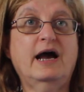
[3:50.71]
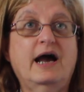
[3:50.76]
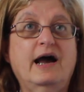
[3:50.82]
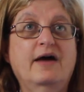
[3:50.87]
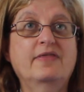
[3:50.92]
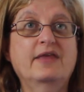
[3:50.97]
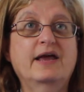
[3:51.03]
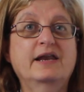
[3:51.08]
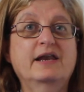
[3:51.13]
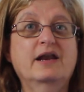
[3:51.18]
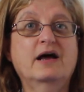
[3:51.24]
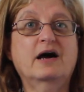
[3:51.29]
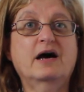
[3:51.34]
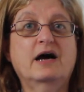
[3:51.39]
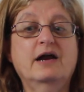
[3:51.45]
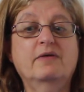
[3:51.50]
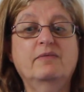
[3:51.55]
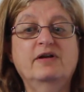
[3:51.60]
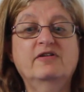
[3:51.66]
and then
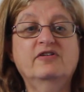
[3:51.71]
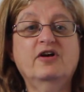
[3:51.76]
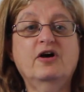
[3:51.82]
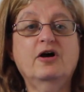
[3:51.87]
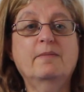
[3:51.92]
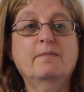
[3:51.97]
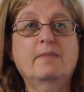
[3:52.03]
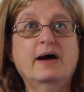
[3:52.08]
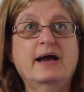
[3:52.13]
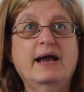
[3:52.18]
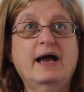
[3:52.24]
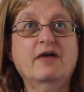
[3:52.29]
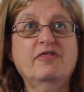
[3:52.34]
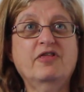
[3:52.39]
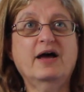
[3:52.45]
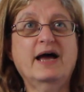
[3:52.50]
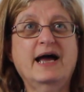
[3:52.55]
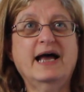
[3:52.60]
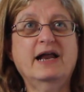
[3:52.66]
I return my
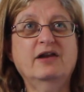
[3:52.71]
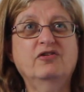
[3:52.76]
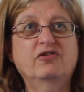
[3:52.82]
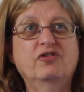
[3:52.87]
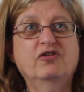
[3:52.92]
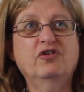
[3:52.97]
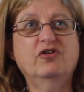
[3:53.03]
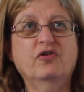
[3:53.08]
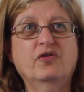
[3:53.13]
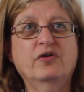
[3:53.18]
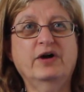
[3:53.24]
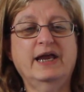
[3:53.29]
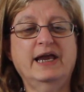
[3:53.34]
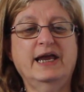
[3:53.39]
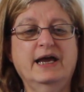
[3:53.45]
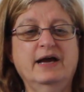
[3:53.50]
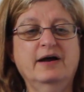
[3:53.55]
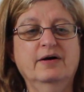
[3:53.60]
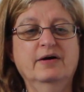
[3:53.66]
other hand to your
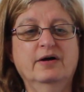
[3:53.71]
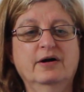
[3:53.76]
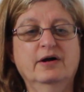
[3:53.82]
ear.